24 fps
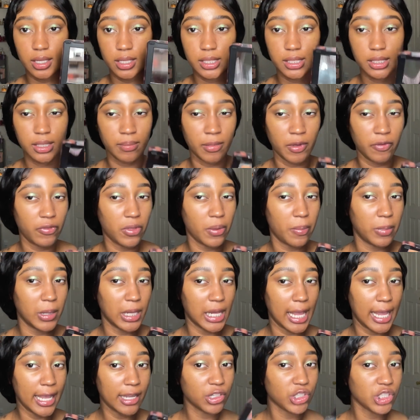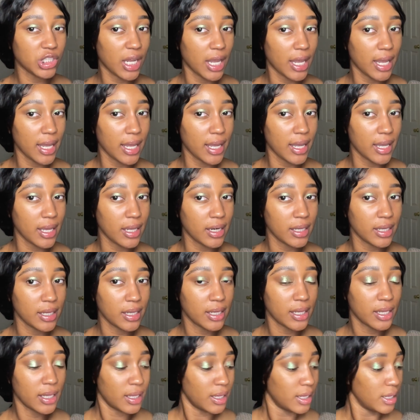some of the black shade.
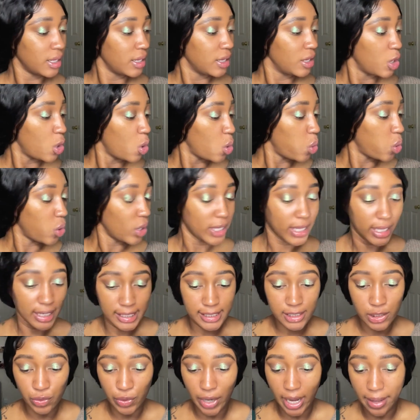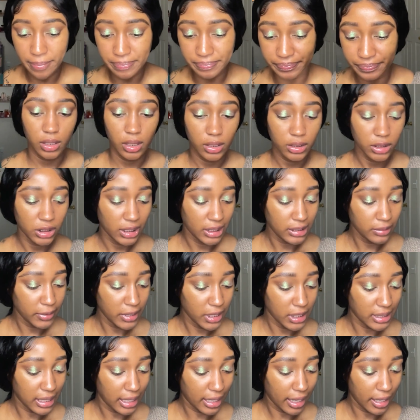Yeah, let's do that. Just
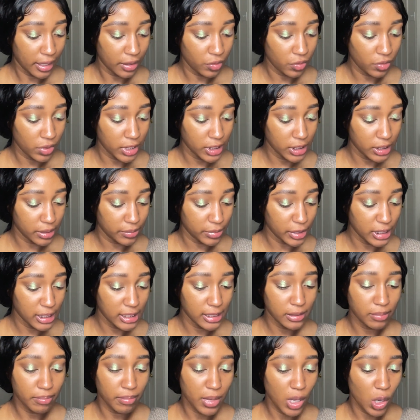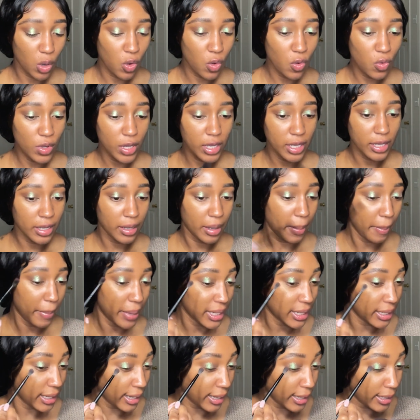because I kind of want some smoke, but
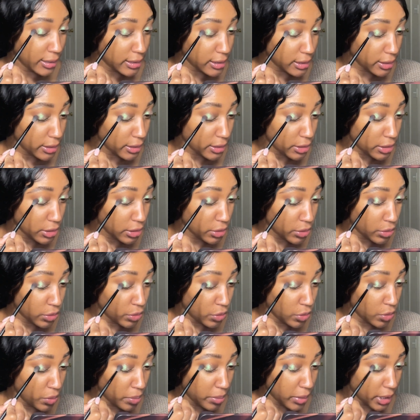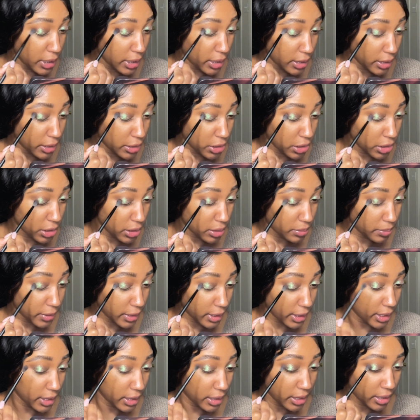not too much.
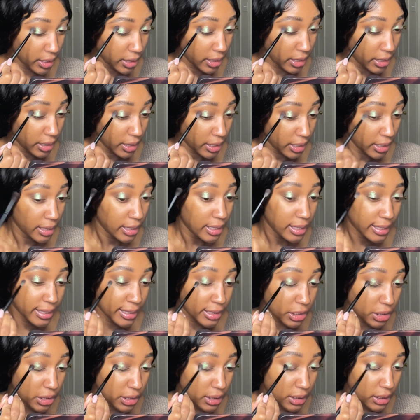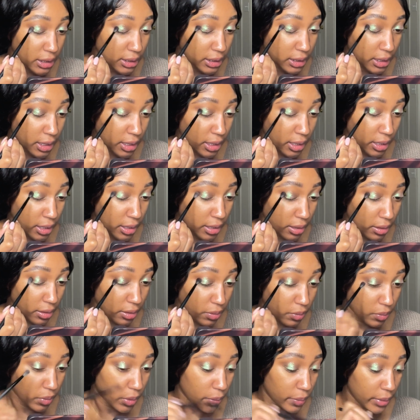But let's just see
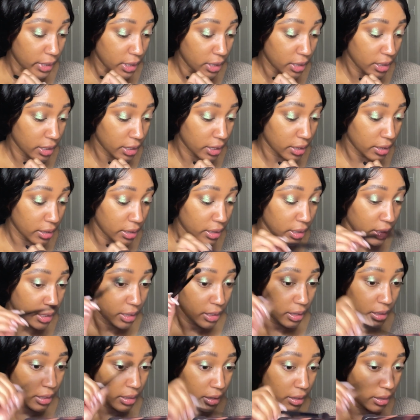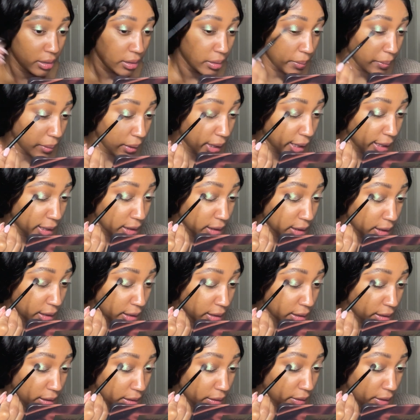what we get placing
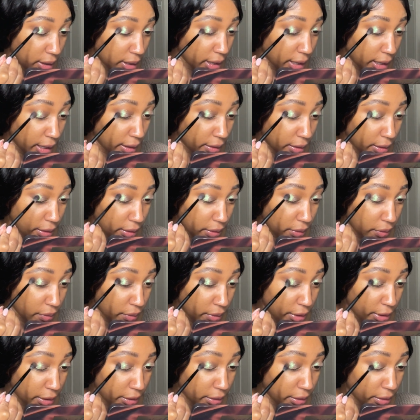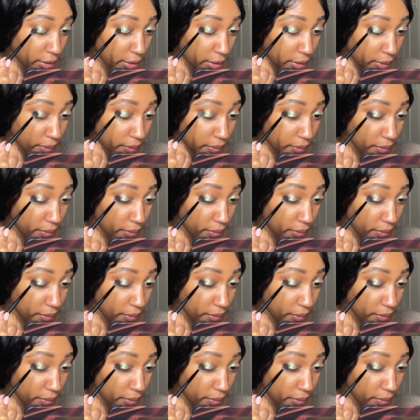it on the outer corner.